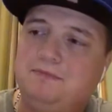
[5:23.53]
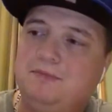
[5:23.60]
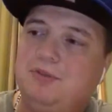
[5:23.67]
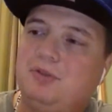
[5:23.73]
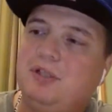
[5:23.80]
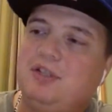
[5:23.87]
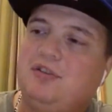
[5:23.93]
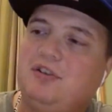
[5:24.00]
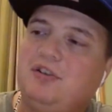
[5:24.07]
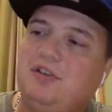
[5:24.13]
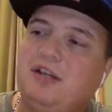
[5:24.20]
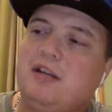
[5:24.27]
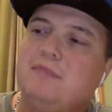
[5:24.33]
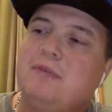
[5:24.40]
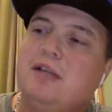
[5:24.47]
What is he?
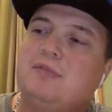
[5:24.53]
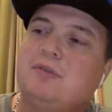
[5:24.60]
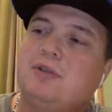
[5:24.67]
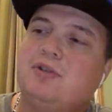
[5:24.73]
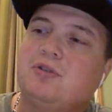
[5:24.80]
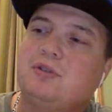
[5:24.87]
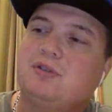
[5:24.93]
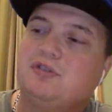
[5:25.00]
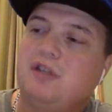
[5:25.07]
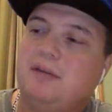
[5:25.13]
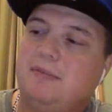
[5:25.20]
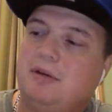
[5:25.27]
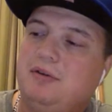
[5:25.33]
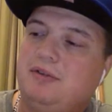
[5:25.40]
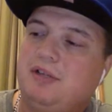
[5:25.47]
Second baseman or
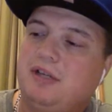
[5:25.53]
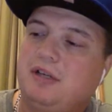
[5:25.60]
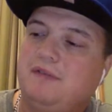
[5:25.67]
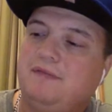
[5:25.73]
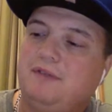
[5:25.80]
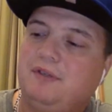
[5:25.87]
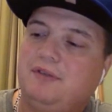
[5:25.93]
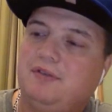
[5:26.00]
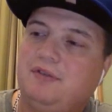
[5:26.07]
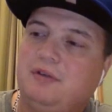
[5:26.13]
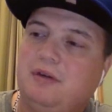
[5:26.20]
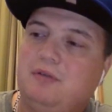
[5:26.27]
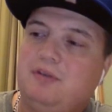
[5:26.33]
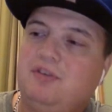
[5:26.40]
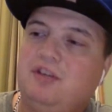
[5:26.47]
shortstop? I always get confused.
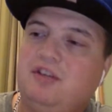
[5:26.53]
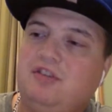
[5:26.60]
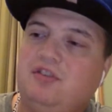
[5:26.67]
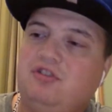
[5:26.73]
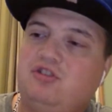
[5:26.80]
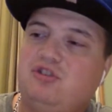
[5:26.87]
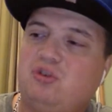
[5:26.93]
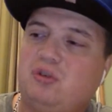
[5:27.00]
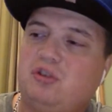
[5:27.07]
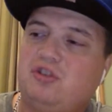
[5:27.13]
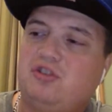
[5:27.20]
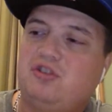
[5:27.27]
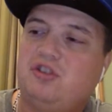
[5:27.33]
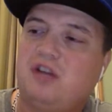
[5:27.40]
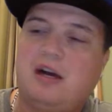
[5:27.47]
I want to say
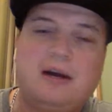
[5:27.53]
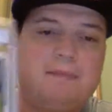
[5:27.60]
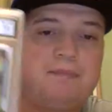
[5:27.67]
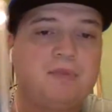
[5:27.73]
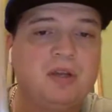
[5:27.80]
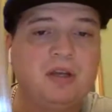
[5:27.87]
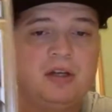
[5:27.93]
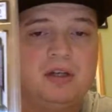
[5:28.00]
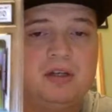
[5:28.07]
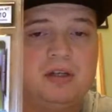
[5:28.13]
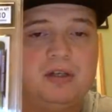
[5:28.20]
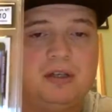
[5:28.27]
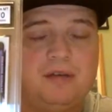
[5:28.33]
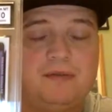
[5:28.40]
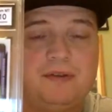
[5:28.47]
shortstop
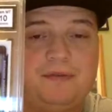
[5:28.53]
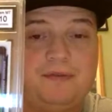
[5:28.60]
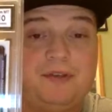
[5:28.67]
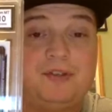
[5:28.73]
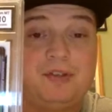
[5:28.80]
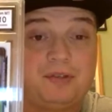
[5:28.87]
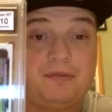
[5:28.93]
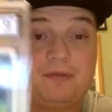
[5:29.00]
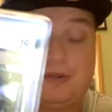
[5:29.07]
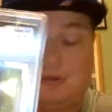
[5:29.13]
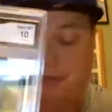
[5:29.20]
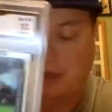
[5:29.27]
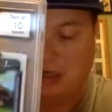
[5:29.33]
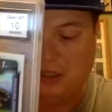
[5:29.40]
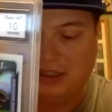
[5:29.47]
of the future for
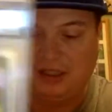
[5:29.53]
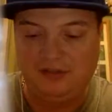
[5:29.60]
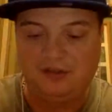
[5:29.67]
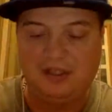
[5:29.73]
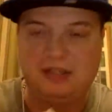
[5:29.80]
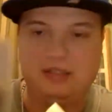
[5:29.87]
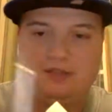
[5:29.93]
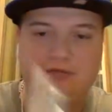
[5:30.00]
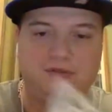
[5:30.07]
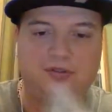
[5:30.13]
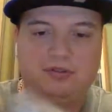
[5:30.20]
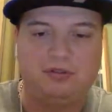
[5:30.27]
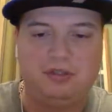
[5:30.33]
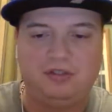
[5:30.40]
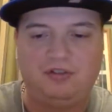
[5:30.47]
the Rockies, and this
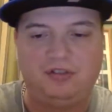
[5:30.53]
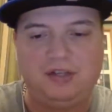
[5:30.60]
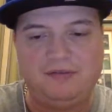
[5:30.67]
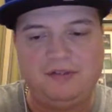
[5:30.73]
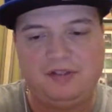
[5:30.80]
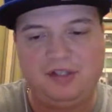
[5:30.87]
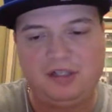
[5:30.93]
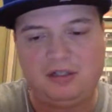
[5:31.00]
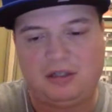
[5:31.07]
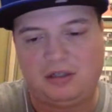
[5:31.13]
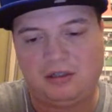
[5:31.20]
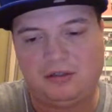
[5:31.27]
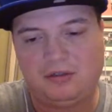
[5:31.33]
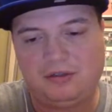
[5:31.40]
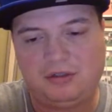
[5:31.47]
one's only
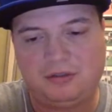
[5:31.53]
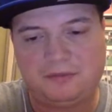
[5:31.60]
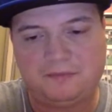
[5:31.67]
$17.